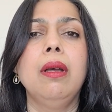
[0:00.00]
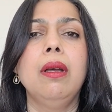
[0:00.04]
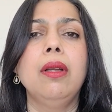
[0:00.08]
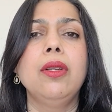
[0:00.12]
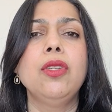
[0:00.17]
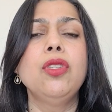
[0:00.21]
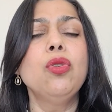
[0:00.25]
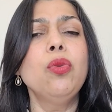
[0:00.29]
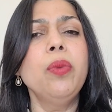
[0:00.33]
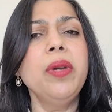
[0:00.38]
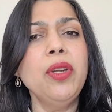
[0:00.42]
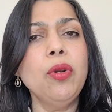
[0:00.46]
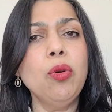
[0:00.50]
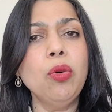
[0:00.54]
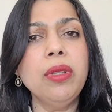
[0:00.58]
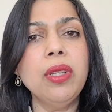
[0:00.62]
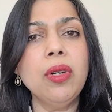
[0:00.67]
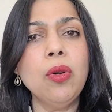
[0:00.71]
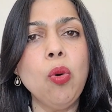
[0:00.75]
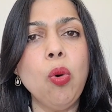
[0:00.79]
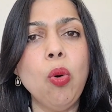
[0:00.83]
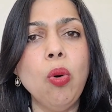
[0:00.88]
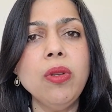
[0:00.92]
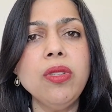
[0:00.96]
Do we know the
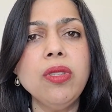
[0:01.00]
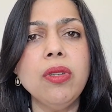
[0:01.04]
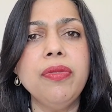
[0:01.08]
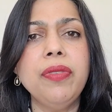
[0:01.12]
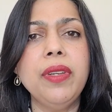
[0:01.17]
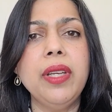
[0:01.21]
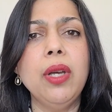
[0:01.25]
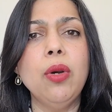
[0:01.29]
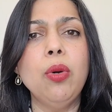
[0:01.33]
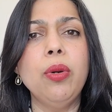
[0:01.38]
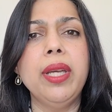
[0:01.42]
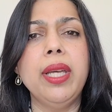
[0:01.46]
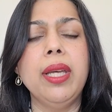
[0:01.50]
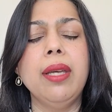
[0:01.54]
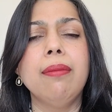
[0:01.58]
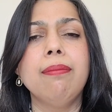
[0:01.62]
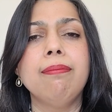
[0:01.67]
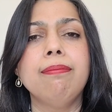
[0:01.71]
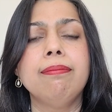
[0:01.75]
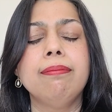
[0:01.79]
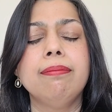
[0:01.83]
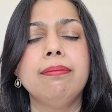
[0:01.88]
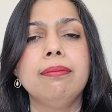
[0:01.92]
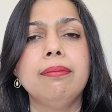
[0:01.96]
cause of EoE?
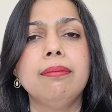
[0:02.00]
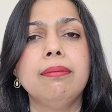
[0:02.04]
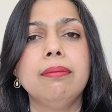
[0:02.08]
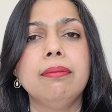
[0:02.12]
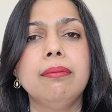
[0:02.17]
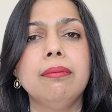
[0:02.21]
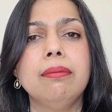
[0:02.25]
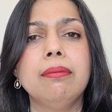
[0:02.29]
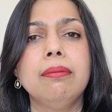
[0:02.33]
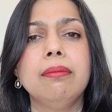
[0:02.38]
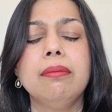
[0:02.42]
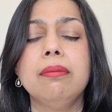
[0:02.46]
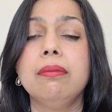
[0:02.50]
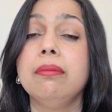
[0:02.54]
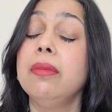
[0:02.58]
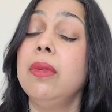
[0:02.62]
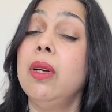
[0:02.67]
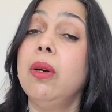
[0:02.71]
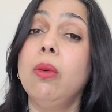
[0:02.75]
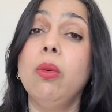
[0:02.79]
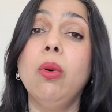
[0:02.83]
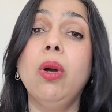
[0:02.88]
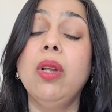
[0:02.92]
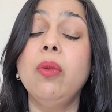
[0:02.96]

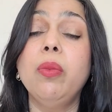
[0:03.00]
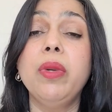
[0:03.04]
Well,